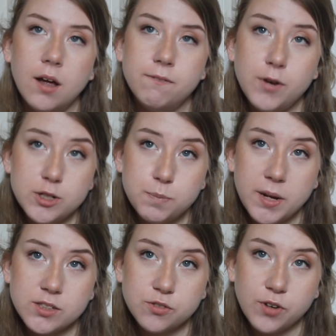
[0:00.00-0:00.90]
First
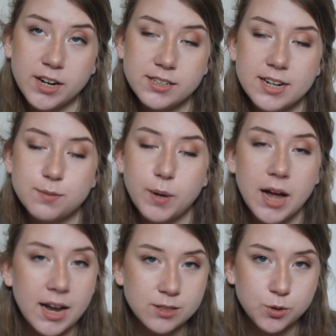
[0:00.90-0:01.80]
best friend is my
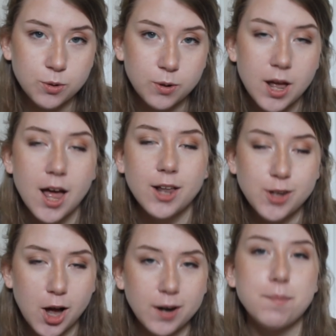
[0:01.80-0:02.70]
high school
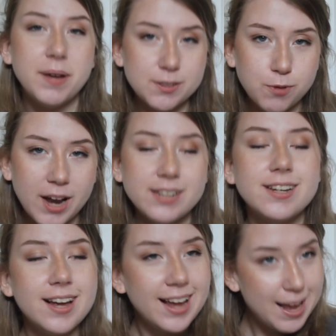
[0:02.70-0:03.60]
long best friend,
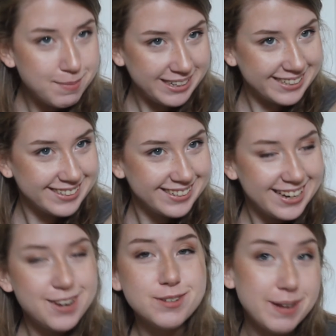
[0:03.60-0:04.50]
Emily,
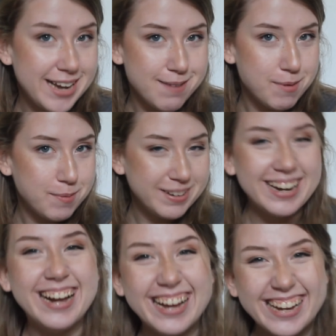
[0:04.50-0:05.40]
who is my camera woman.
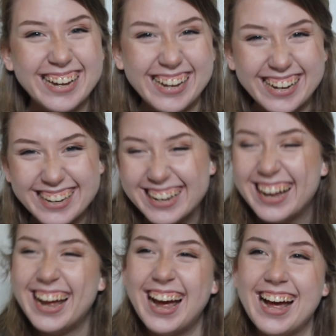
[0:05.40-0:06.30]

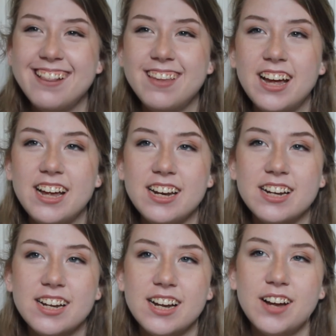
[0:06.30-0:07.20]
And then
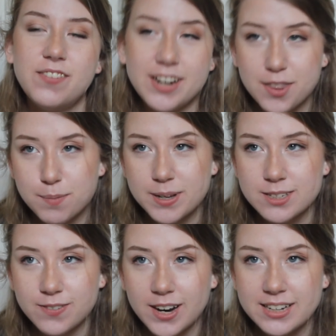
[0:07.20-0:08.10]
my other
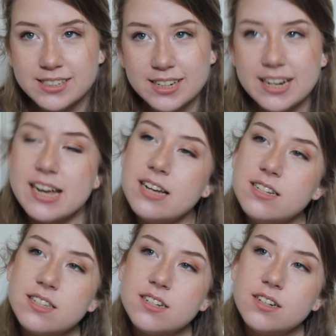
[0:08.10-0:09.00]
best friend
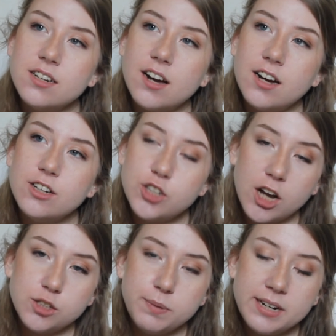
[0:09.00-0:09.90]
is
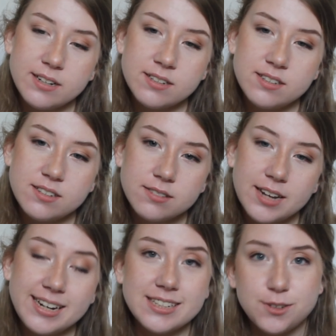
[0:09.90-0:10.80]
Josh, because
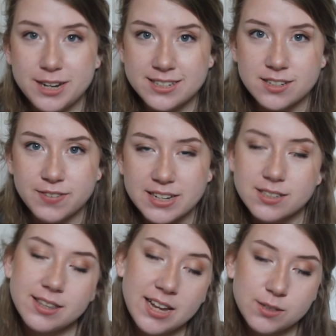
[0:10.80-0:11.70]
I get to kiss his face.
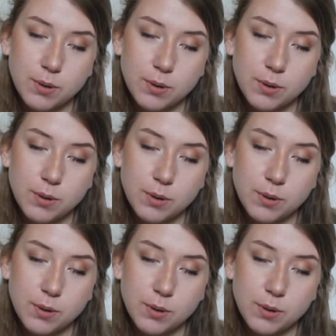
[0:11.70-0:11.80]
That's